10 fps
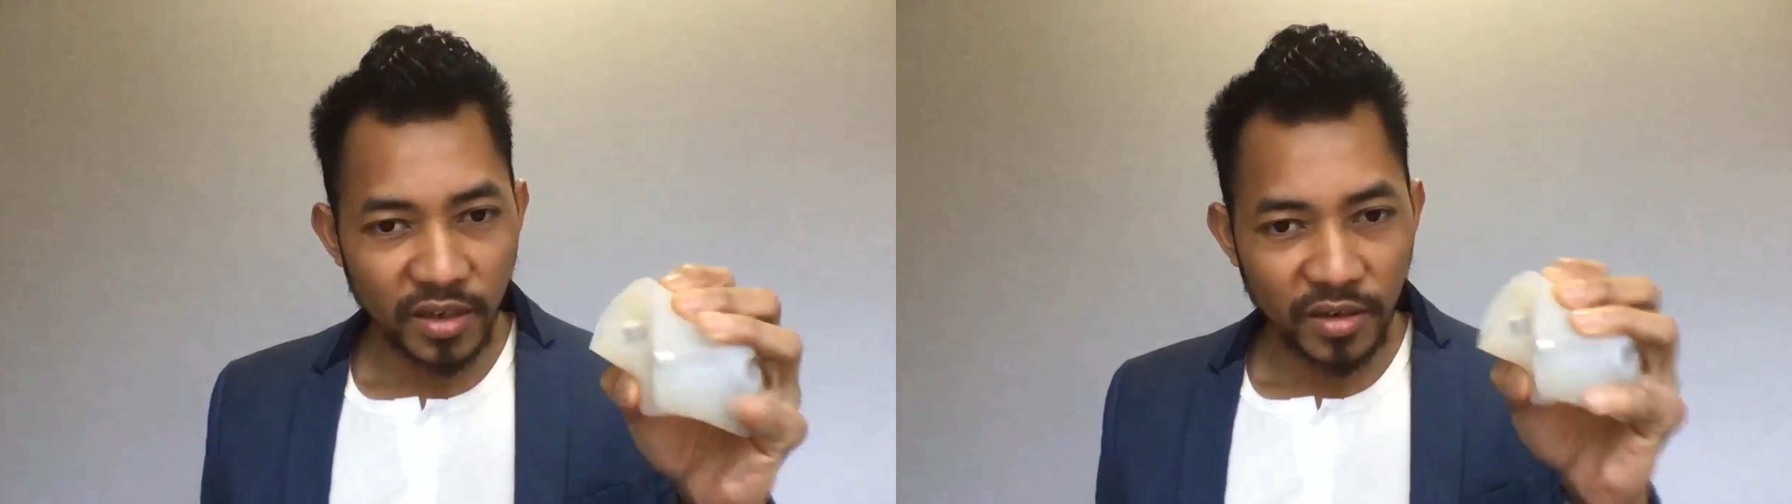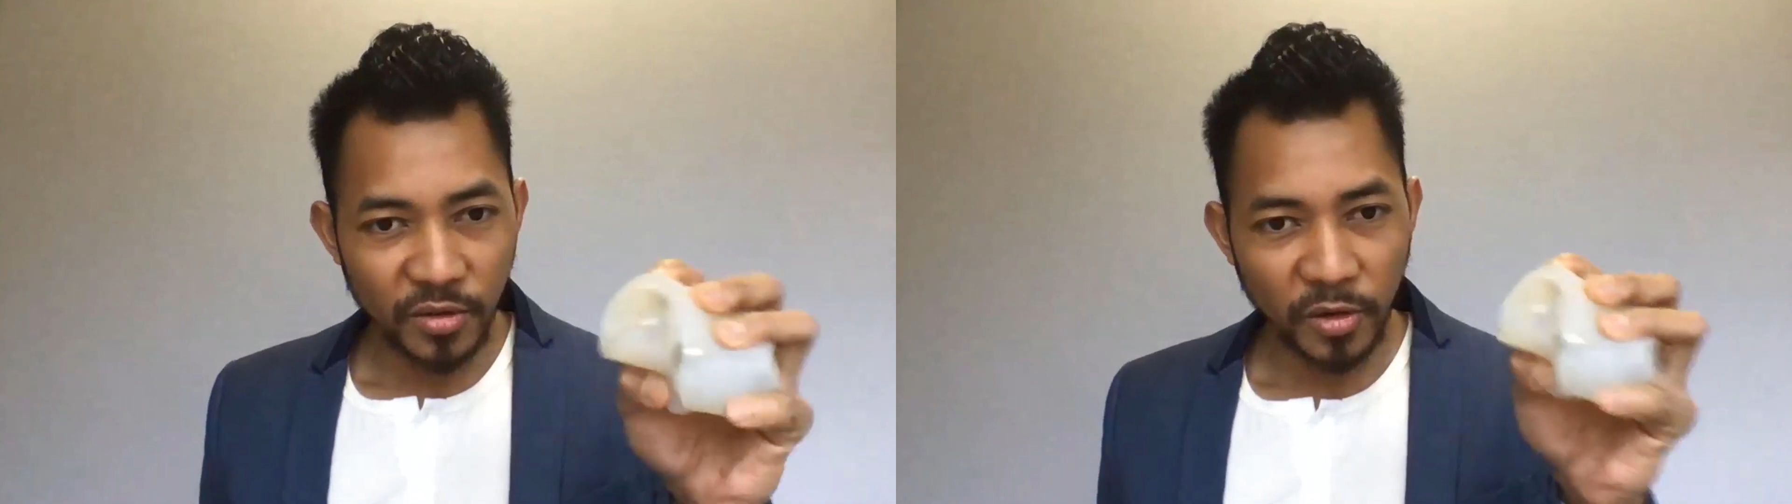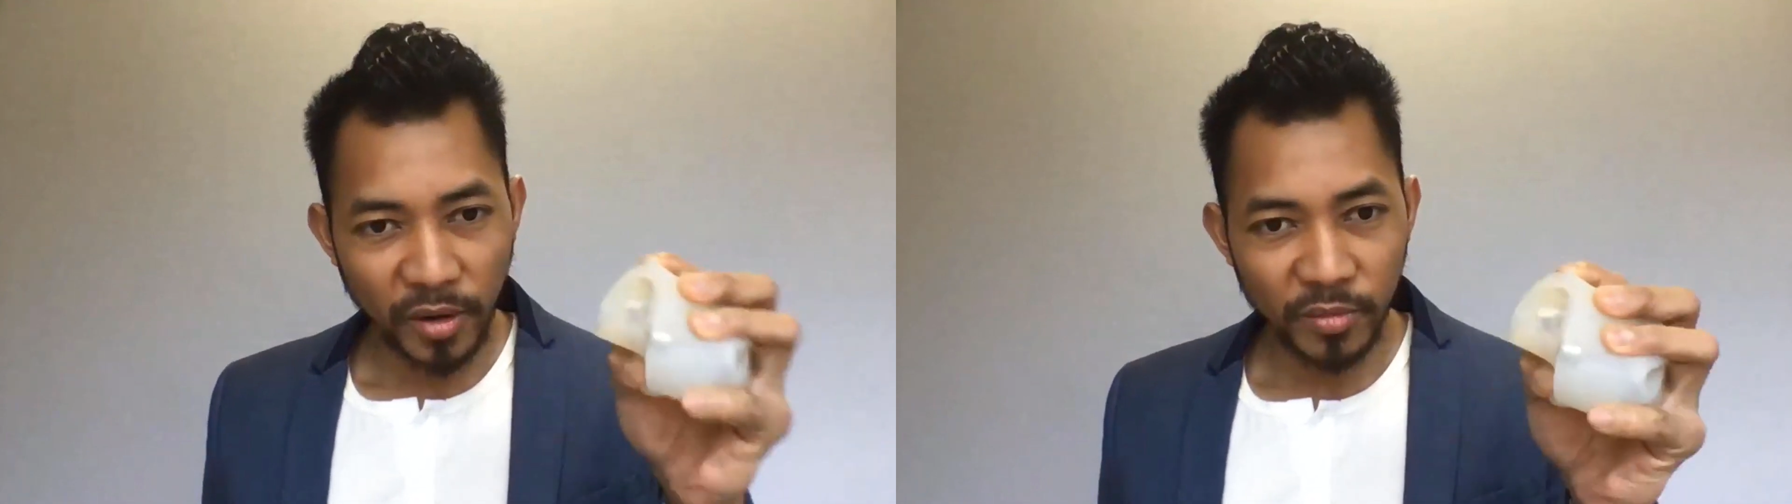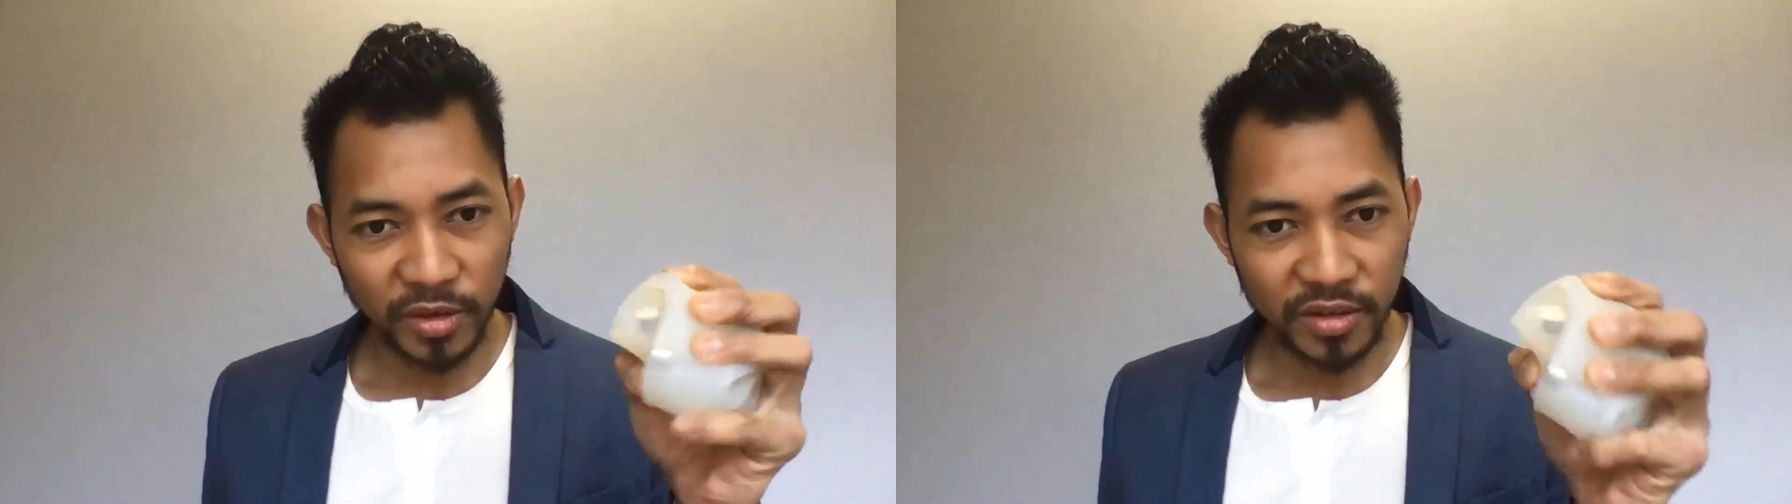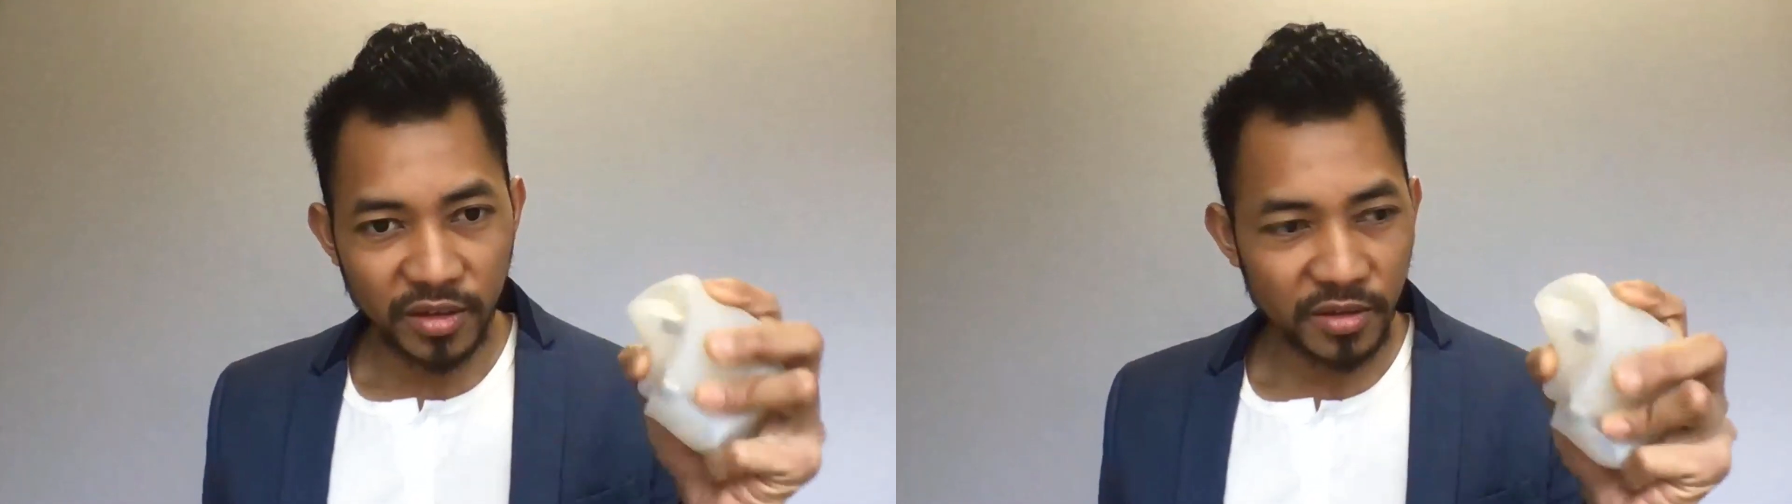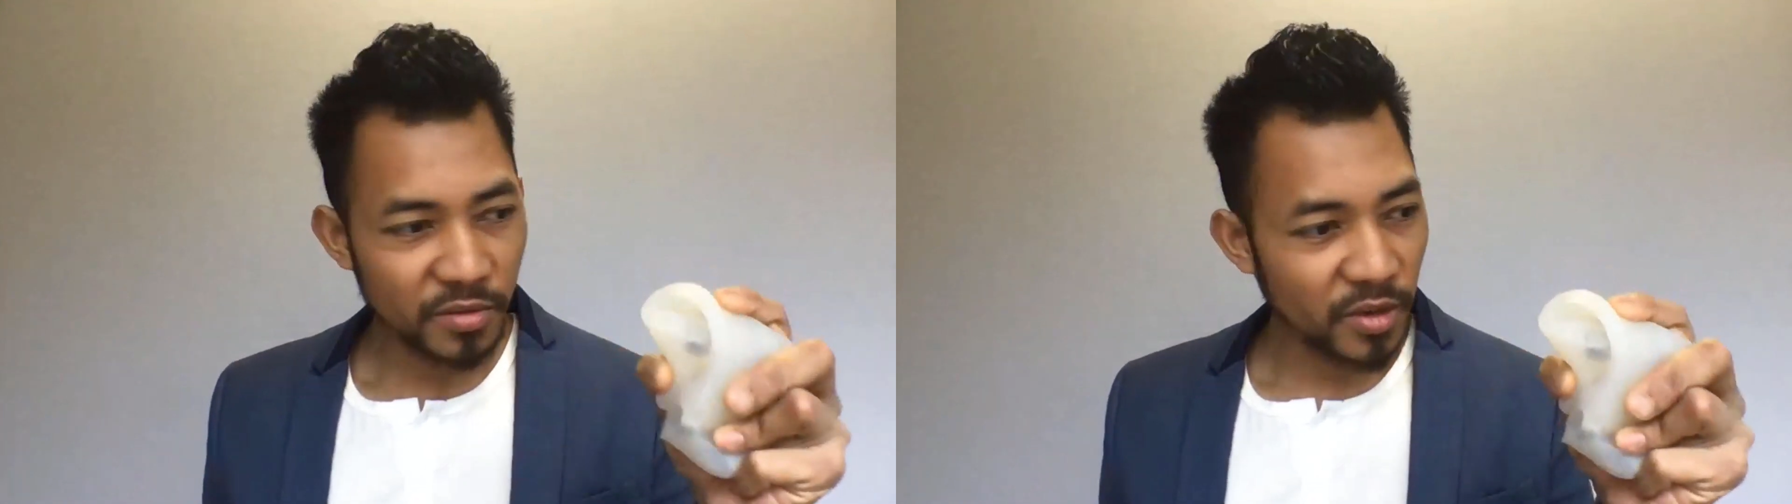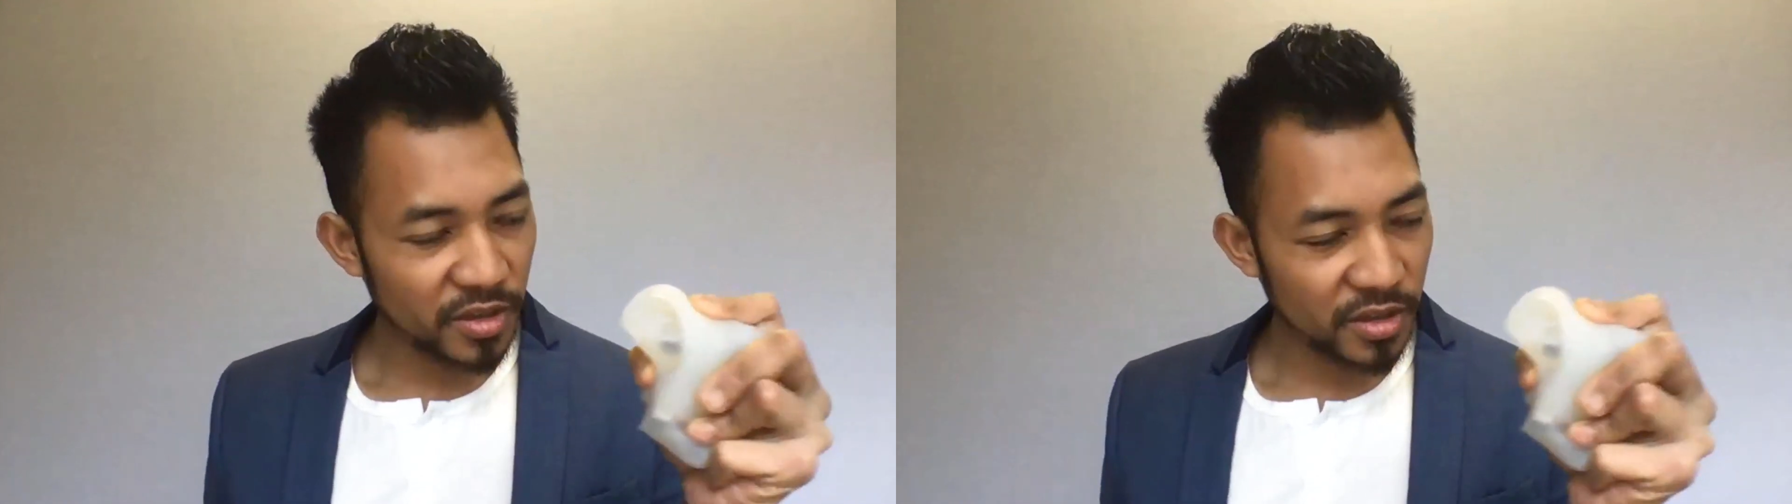you crumple it this much,